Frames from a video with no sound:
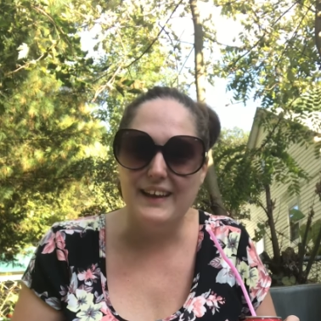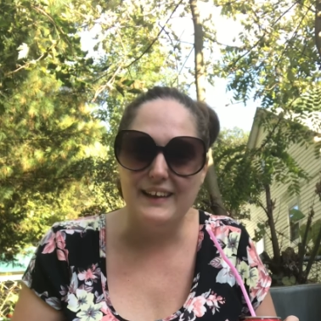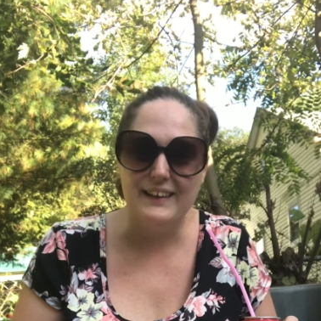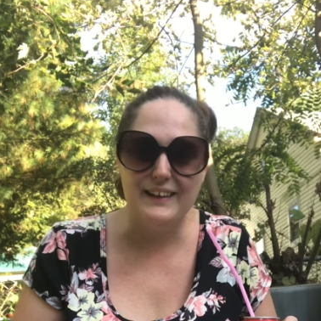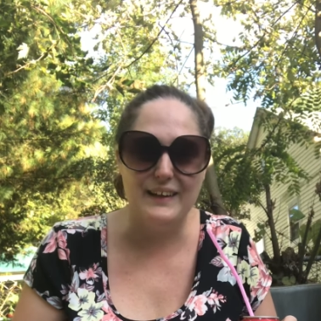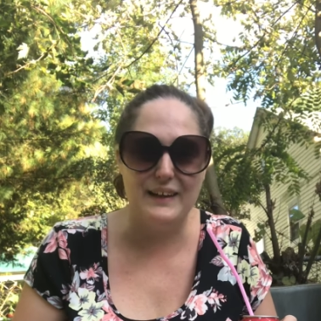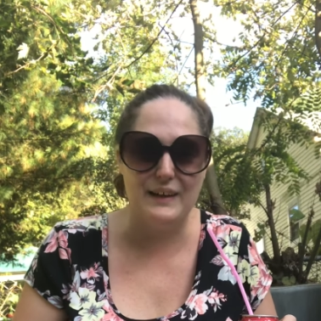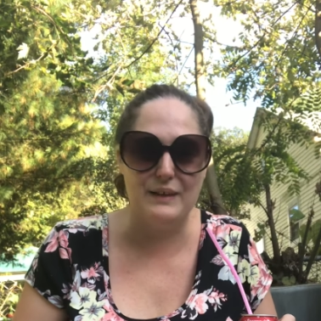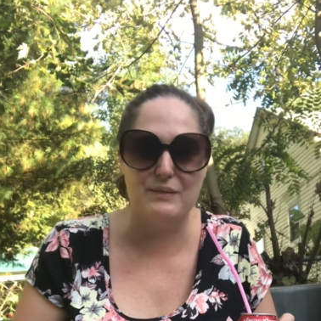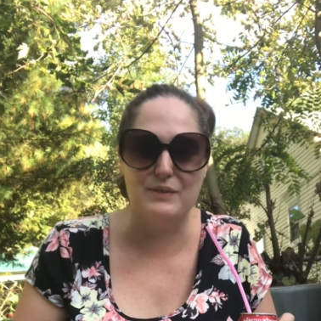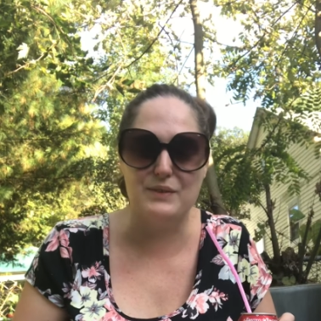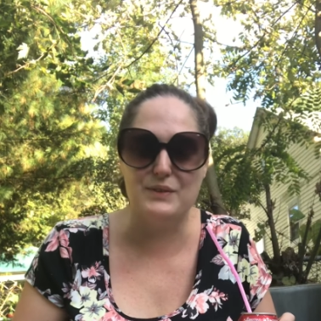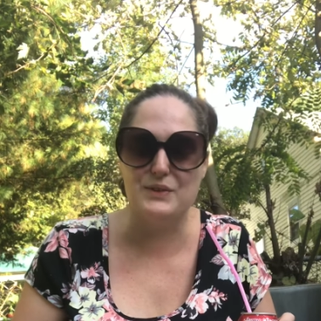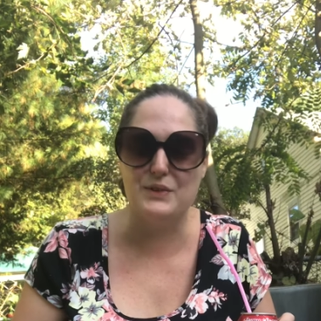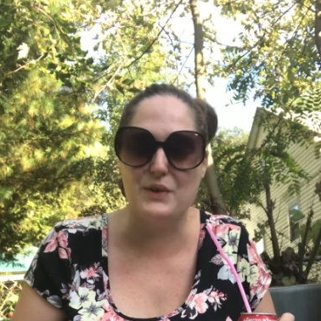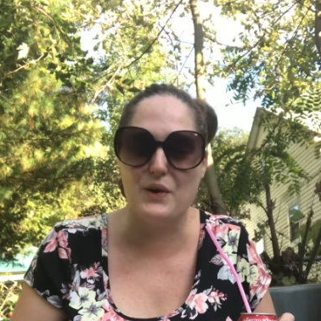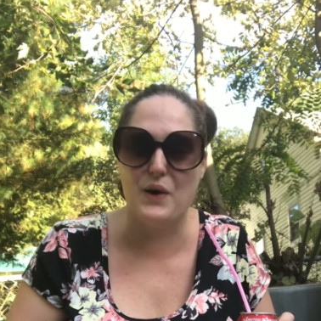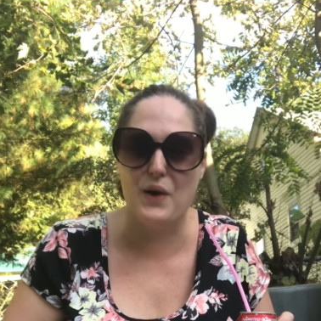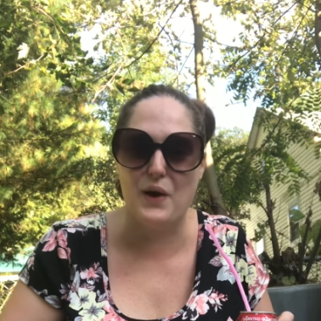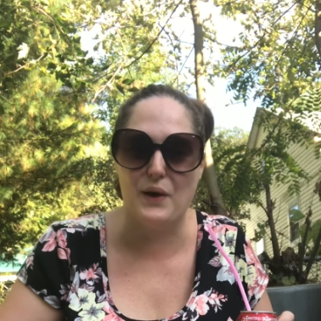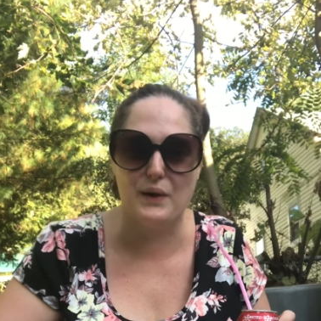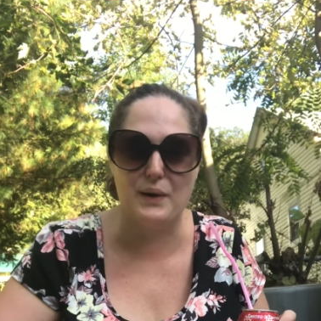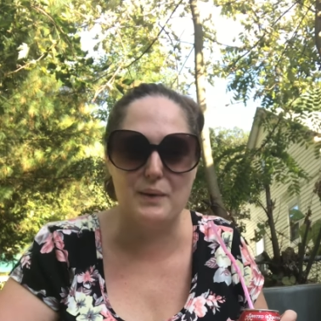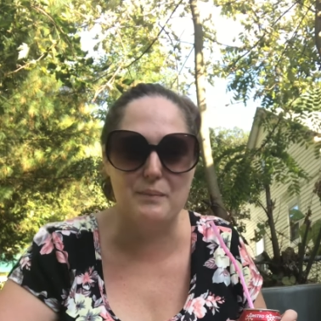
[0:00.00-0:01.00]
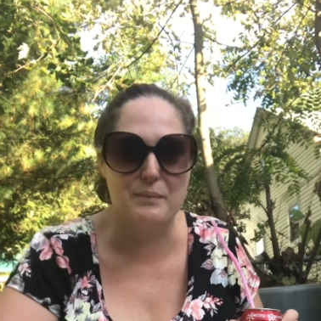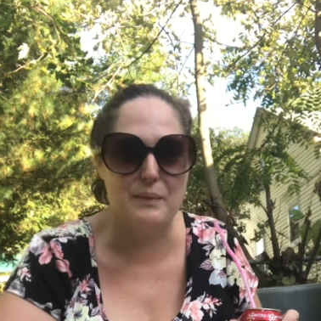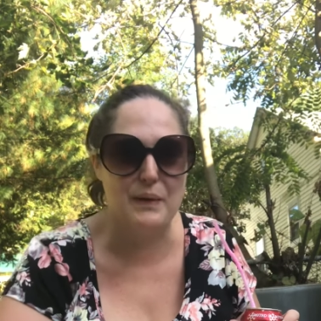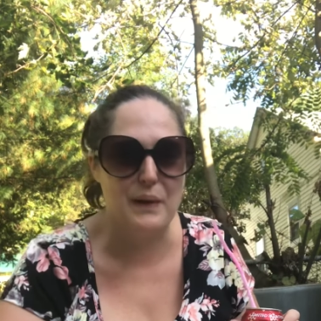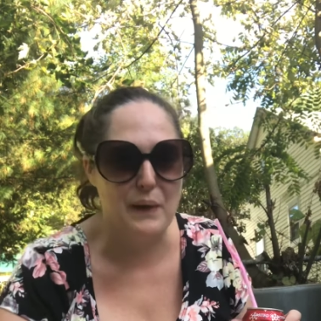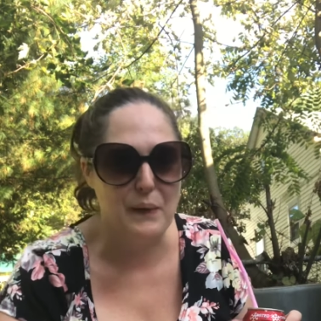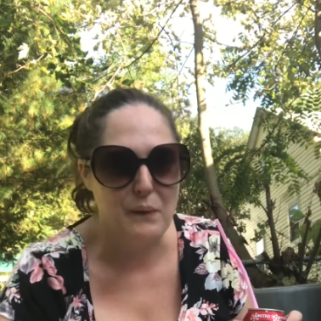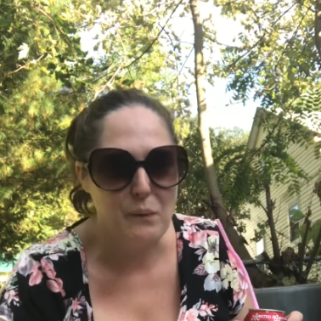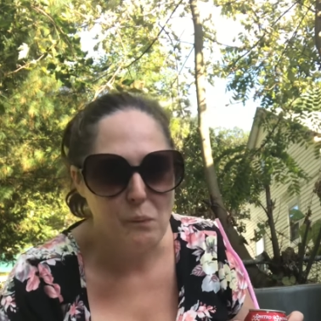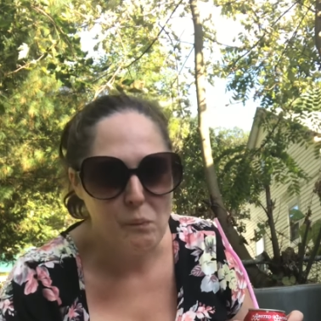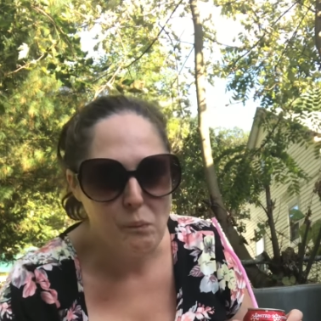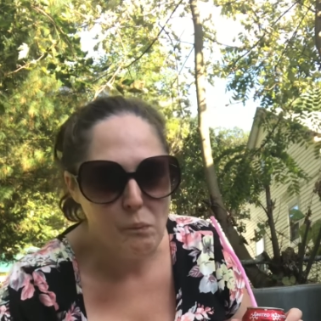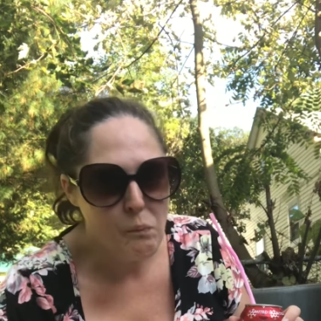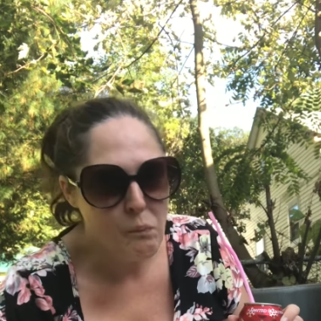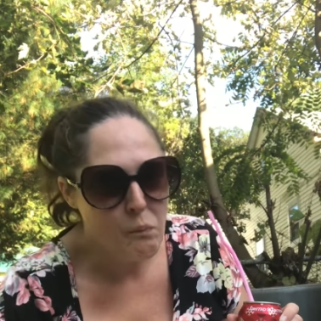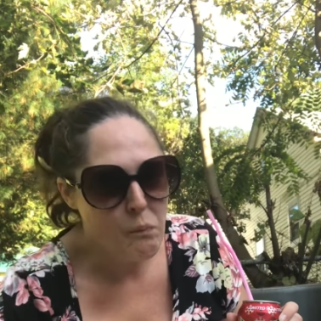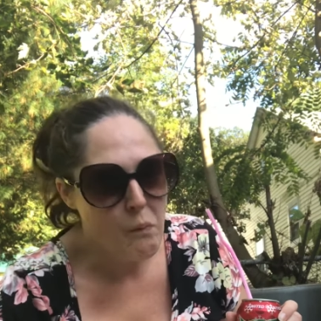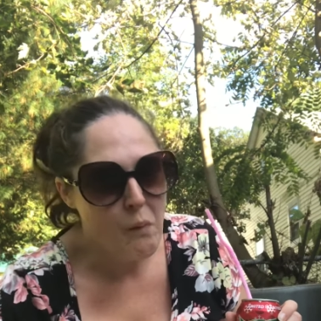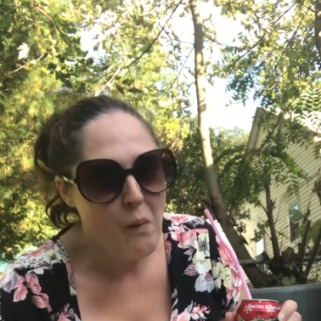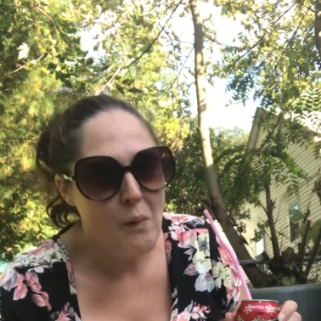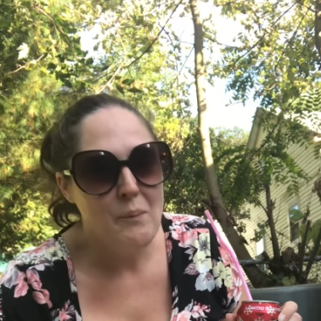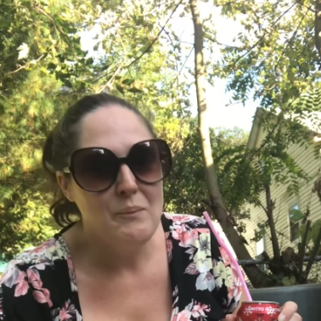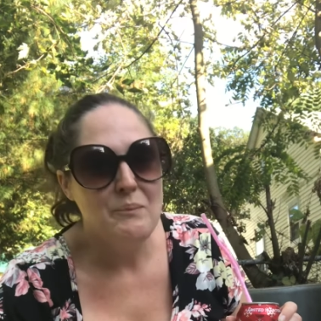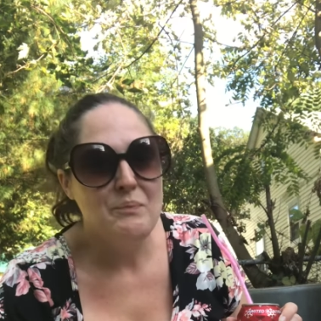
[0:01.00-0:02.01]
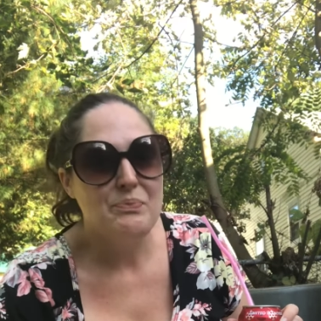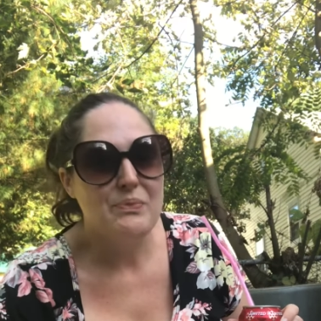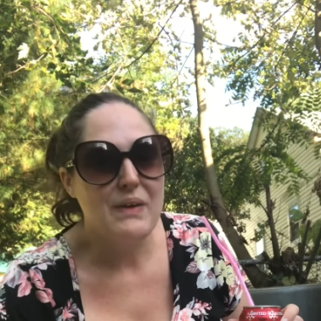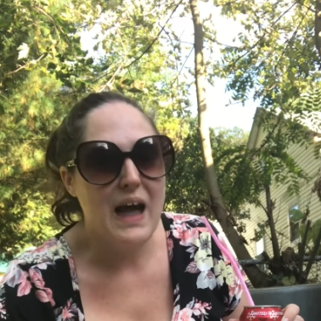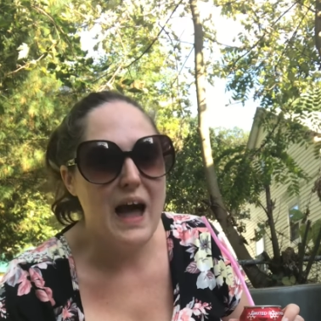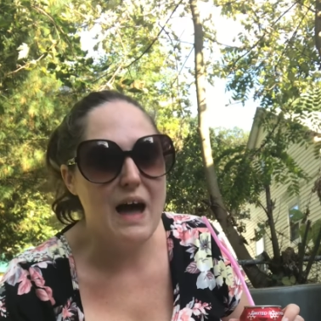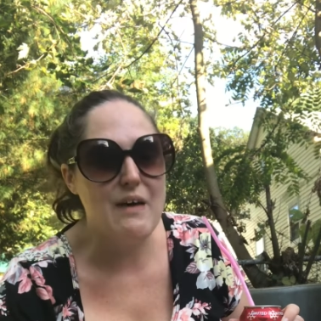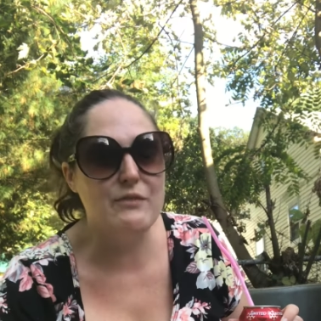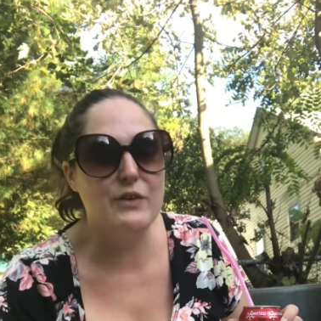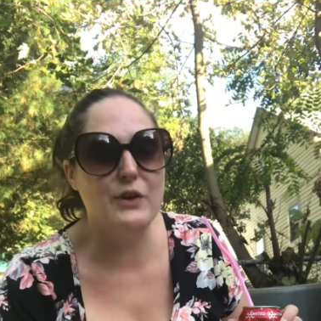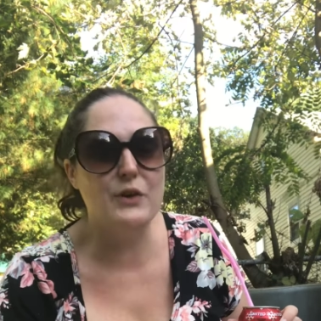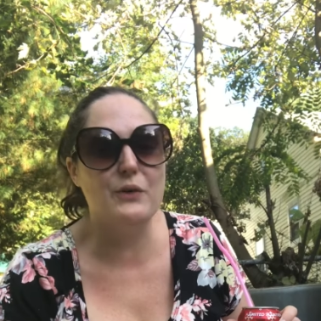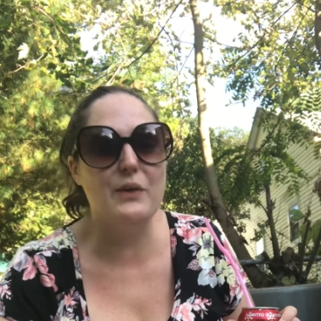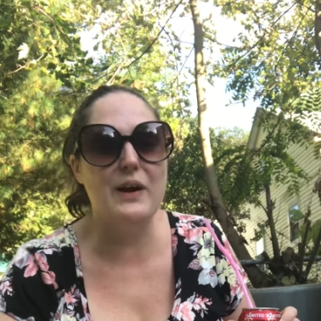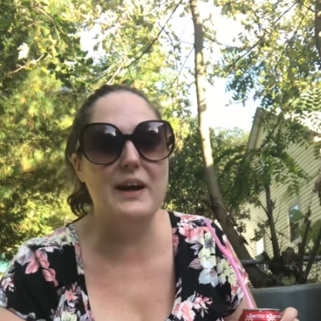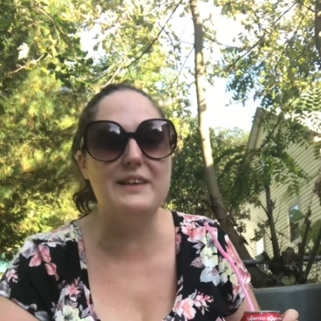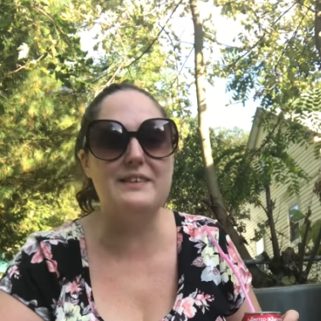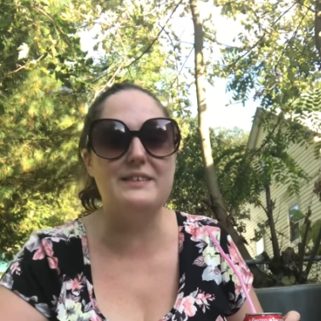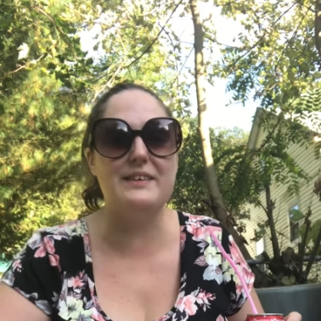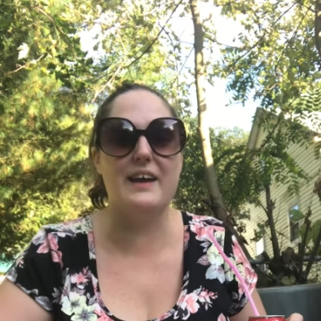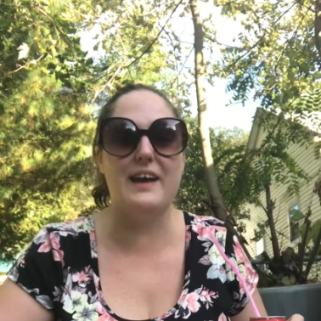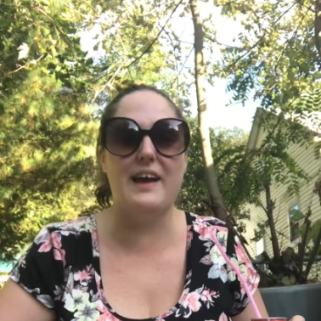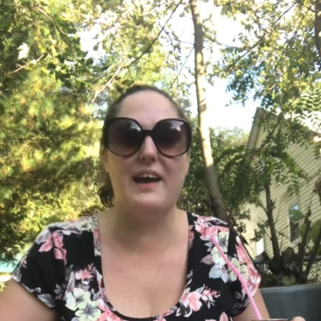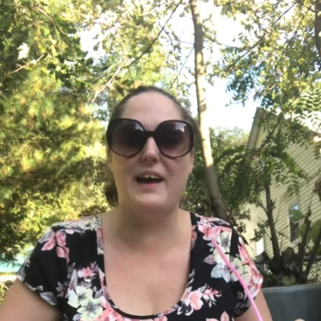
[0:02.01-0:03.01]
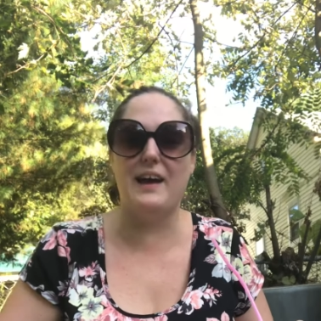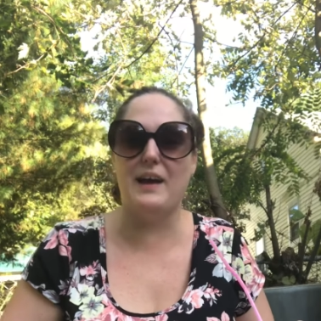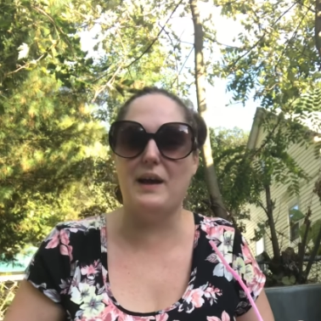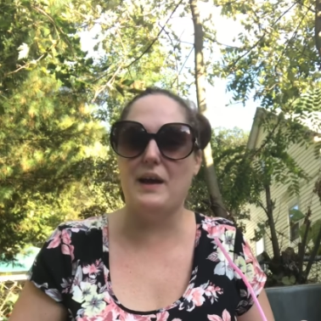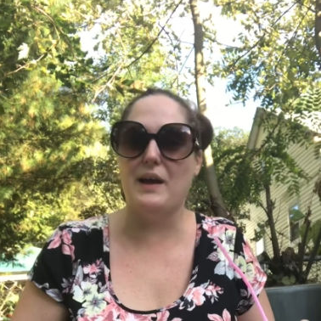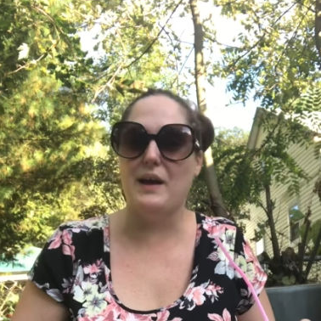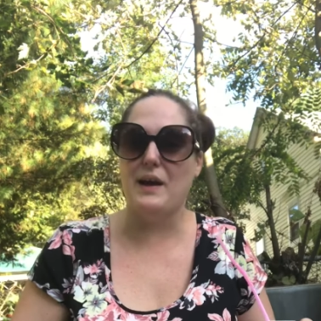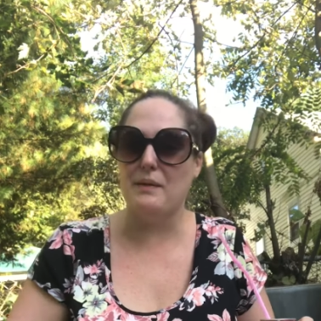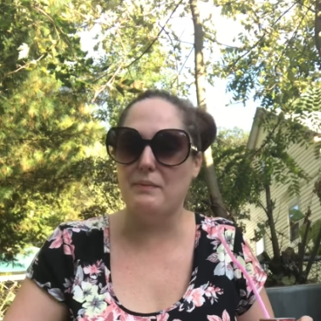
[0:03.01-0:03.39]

can't even talk. I'm like, have a great day.